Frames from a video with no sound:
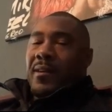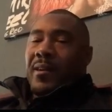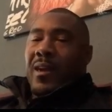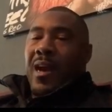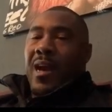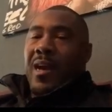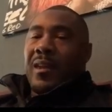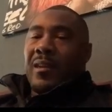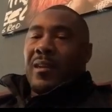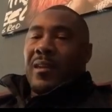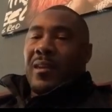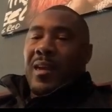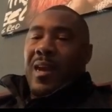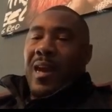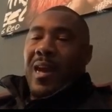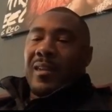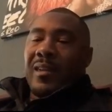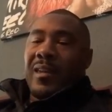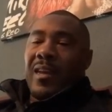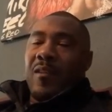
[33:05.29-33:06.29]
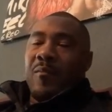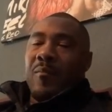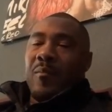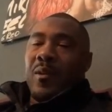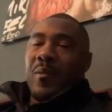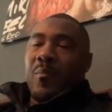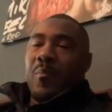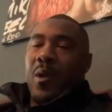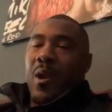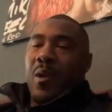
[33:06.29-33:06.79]
God gave me
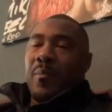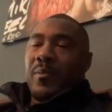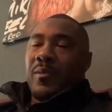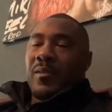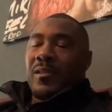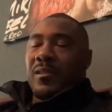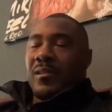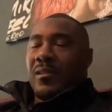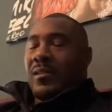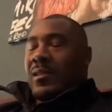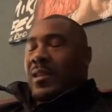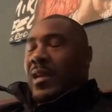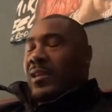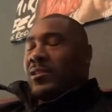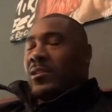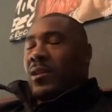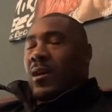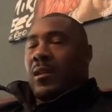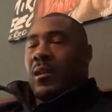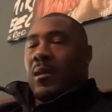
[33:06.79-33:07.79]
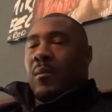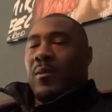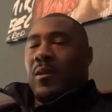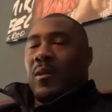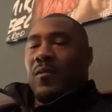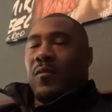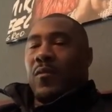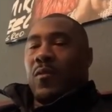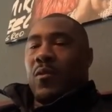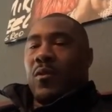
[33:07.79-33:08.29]
a purpose, and that's all I'm
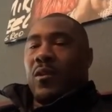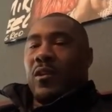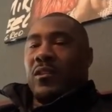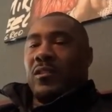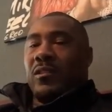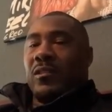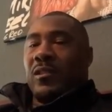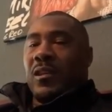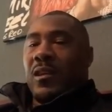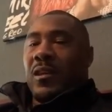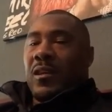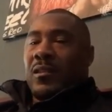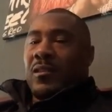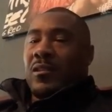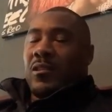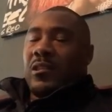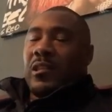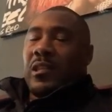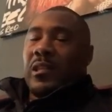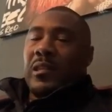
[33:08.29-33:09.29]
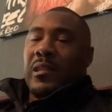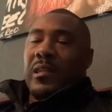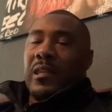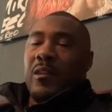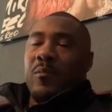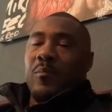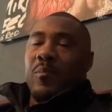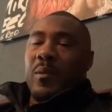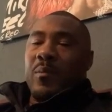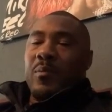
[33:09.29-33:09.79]
here for, is to
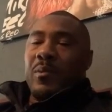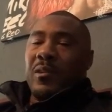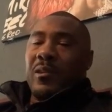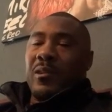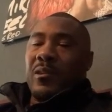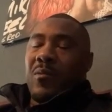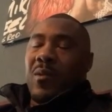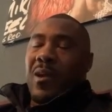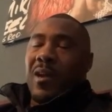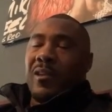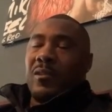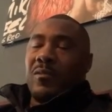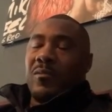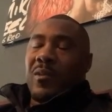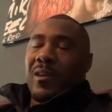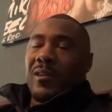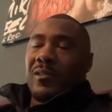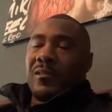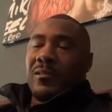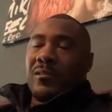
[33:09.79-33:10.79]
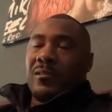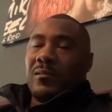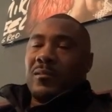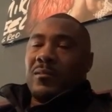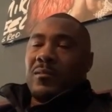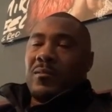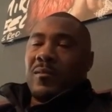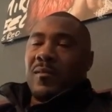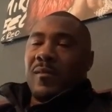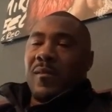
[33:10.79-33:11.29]
lead people in the right direction
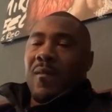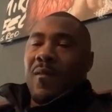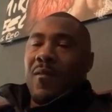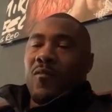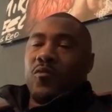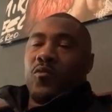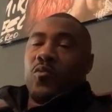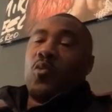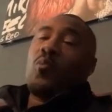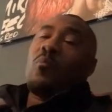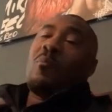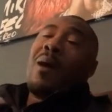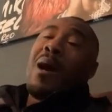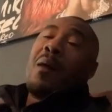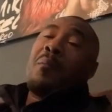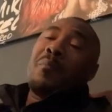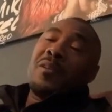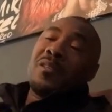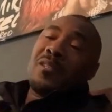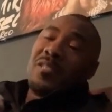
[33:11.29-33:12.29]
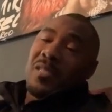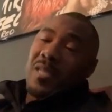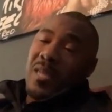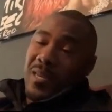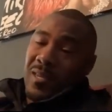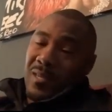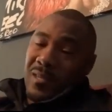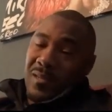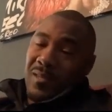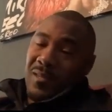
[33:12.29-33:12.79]
through my
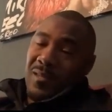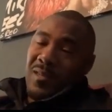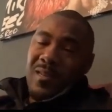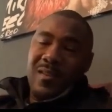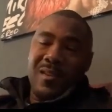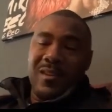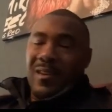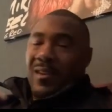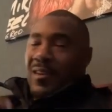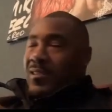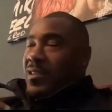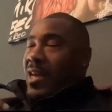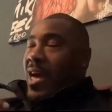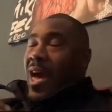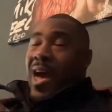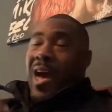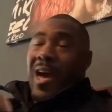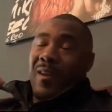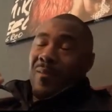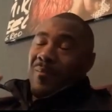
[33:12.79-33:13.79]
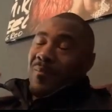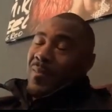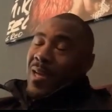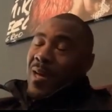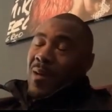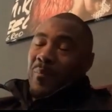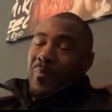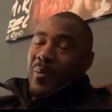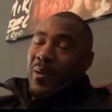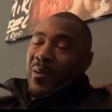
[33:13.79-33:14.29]
mistakes, because I am
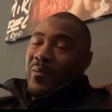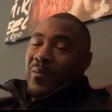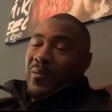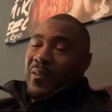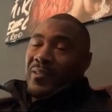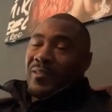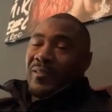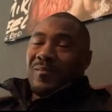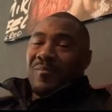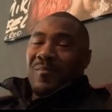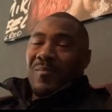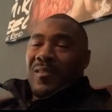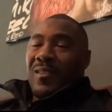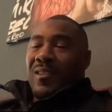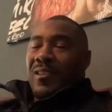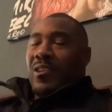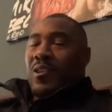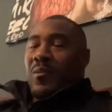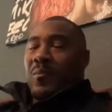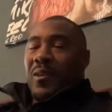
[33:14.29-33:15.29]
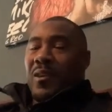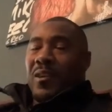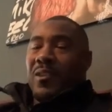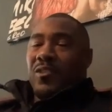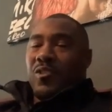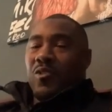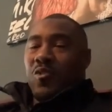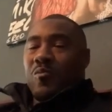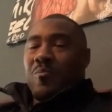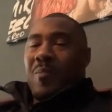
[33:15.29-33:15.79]
not perfect. I mean,
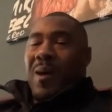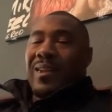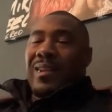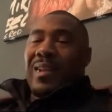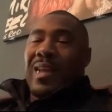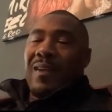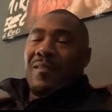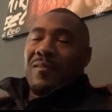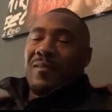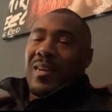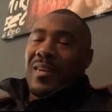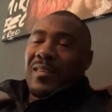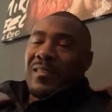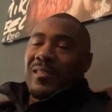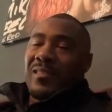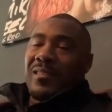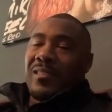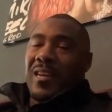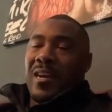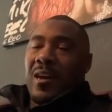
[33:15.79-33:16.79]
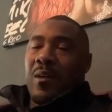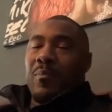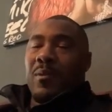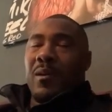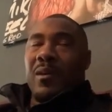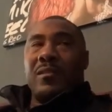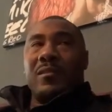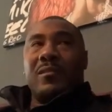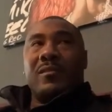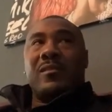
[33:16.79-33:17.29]
use my life lessons to help
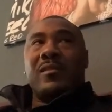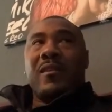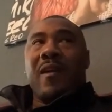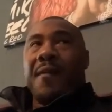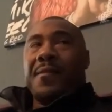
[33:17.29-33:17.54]
others.